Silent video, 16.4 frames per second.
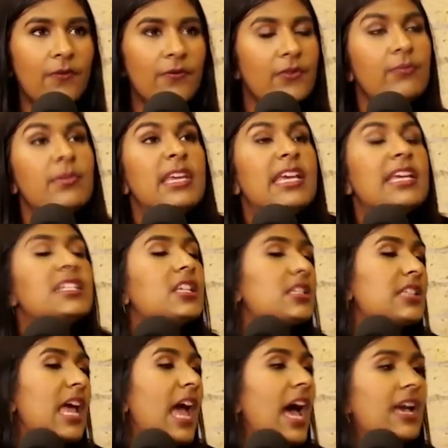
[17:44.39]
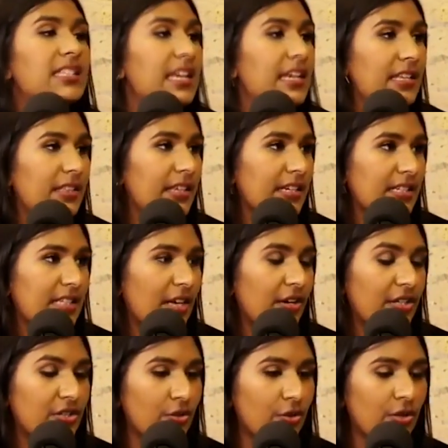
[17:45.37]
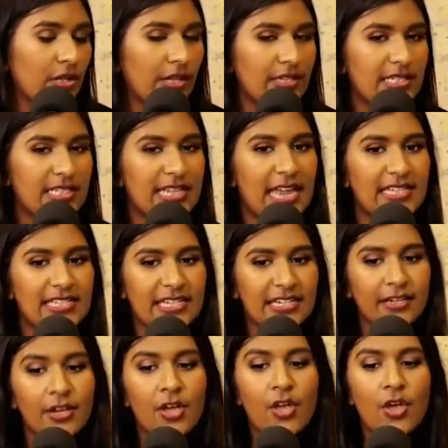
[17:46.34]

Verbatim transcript: for me, it doesn't add anything to that historical understanding.